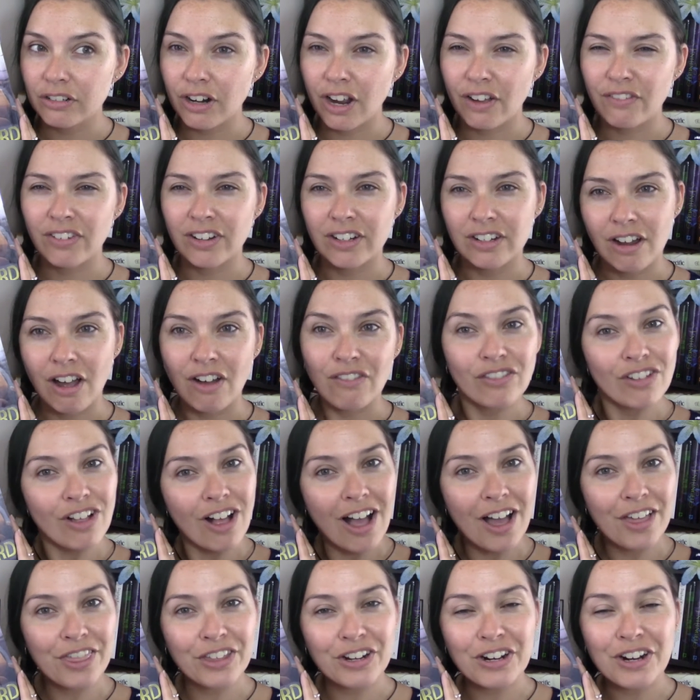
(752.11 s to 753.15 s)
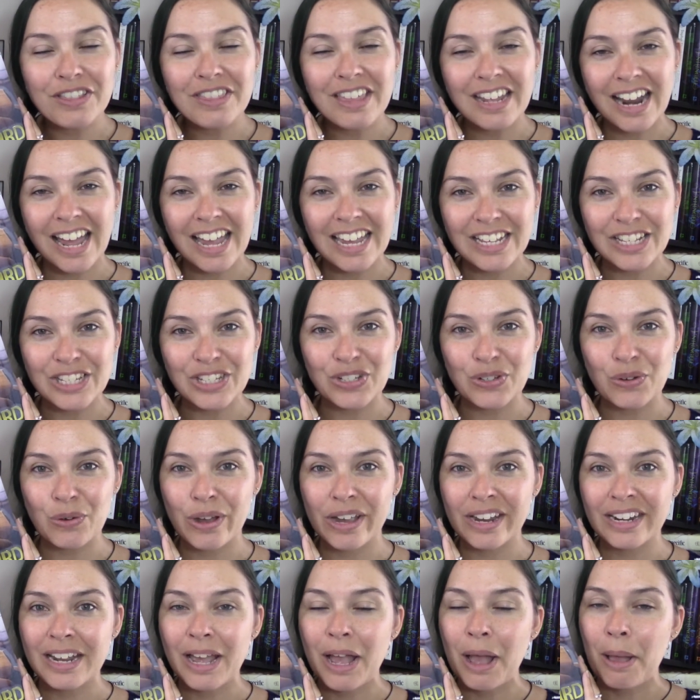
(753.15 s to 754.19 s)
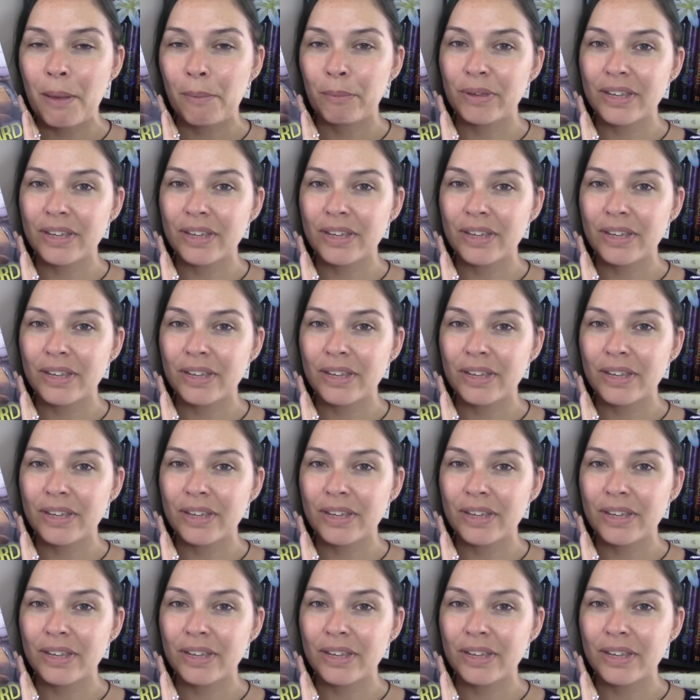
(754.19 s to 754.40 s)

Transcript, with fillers: graphic novel author that I enjoyed